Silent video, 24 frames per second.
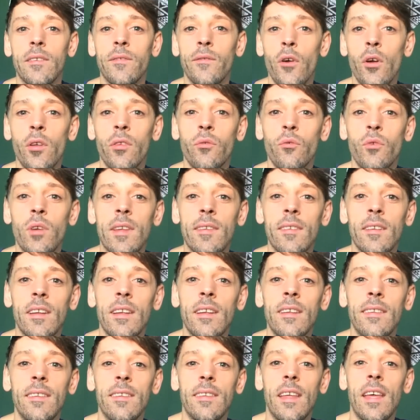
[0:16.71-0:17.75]
first reason
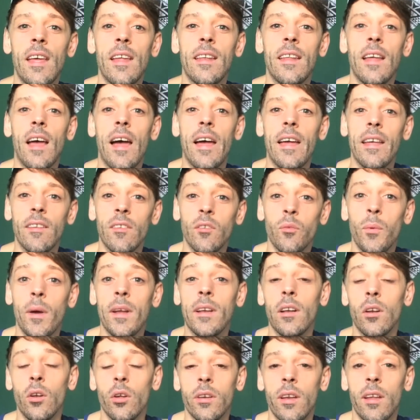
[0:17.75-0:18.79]
is that I
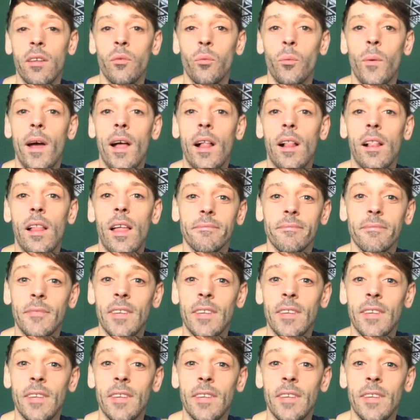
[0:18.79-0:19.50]
sweat a lot as well.